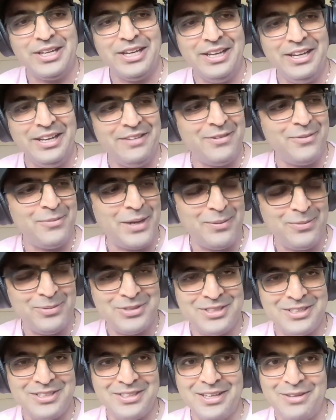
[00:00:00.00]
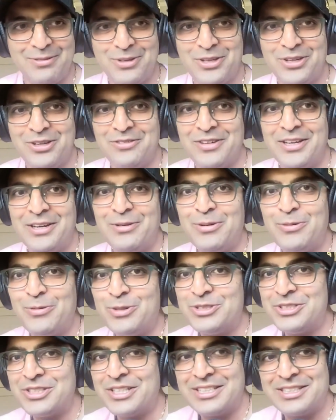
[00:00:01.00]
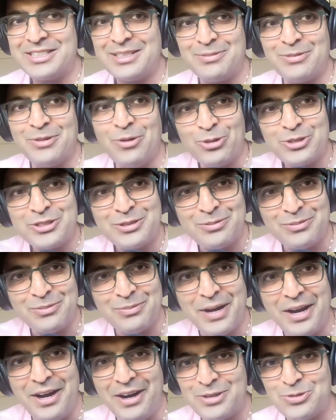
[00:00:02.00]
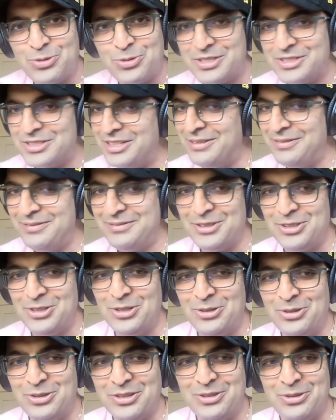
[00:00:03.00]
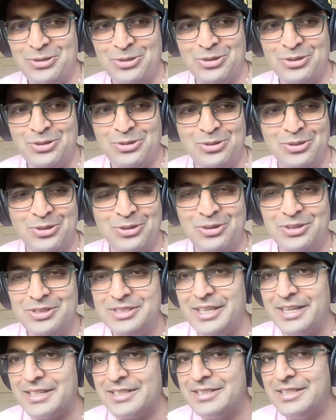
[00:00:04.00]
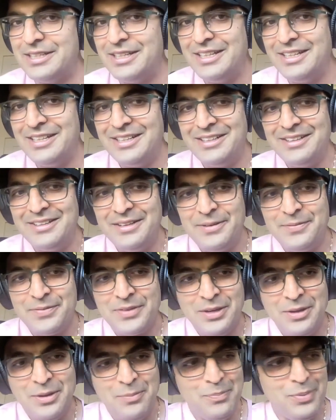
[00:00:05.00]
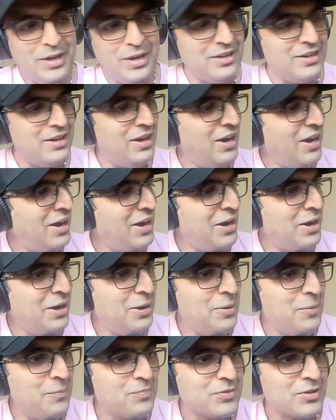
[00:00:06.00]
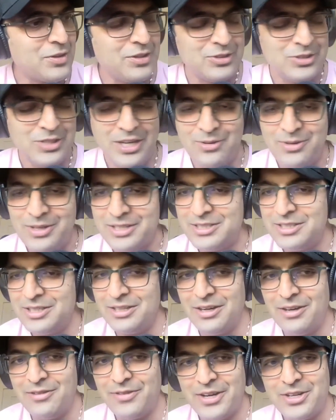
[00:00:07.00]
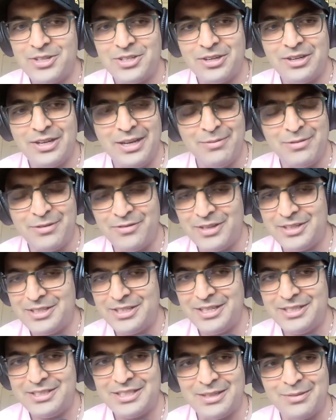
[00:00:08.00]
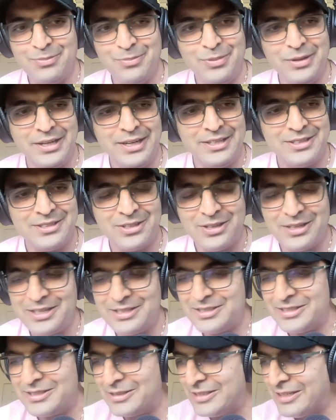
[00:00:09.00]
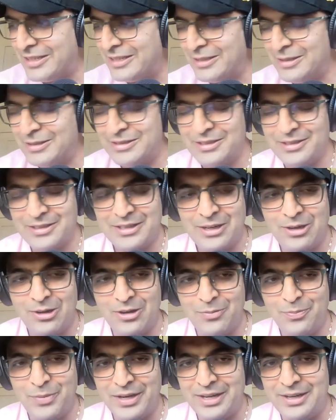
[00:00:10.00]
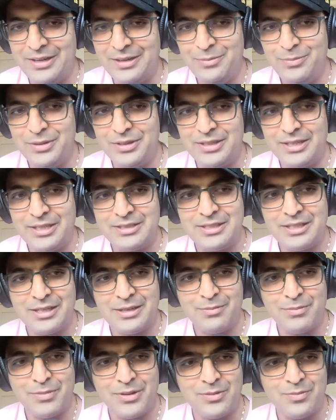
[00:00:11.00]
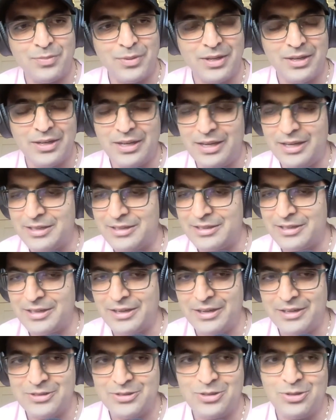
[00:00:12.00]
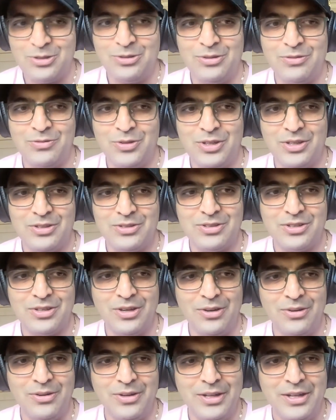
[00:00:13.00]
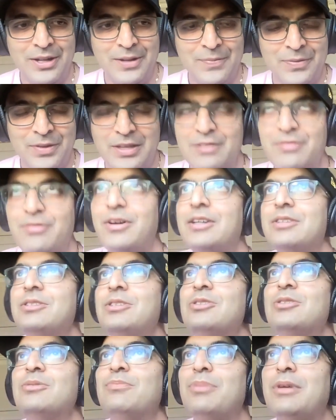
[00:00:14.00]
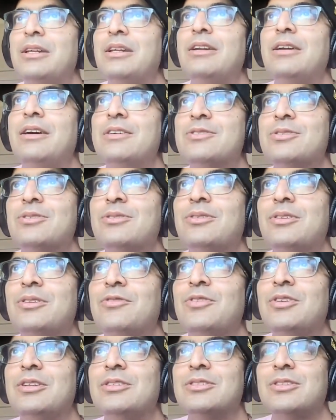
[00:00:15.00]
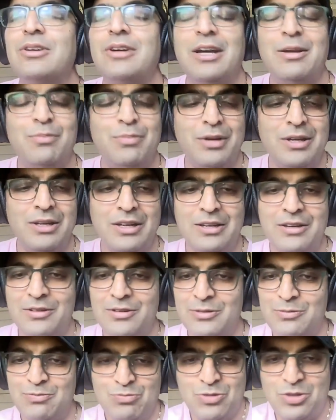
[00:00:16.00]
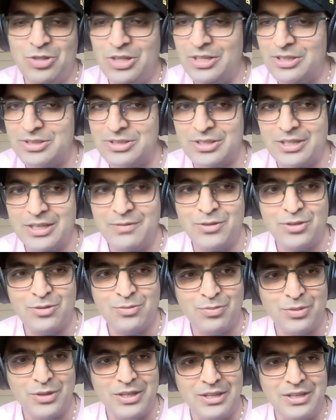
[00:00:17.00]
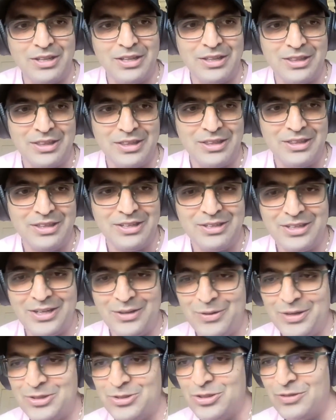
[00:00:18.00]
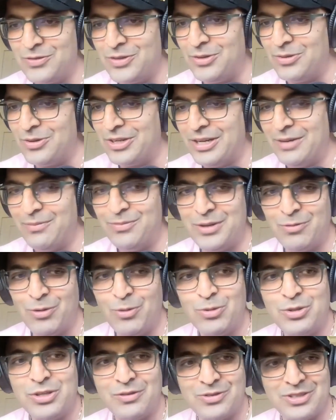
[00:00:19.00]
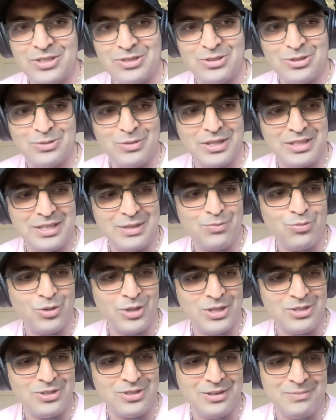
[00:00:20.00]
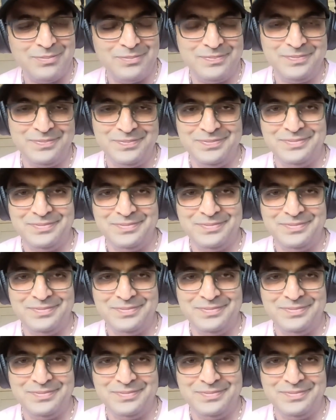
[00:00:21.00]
Nikki Lee from Hamilton. There we go. If anyone wants to get some awesome artwork done, you know who to contact. Ben, director of HR labor, fantastic. But let's turn the clock back a little bit. Let's think about Ben at high school a few years ago. If I said to Ben at high school a few years ago, hey Ben, in 3 years' time you'd be the director of your own company, what would you have said to me at that point in time?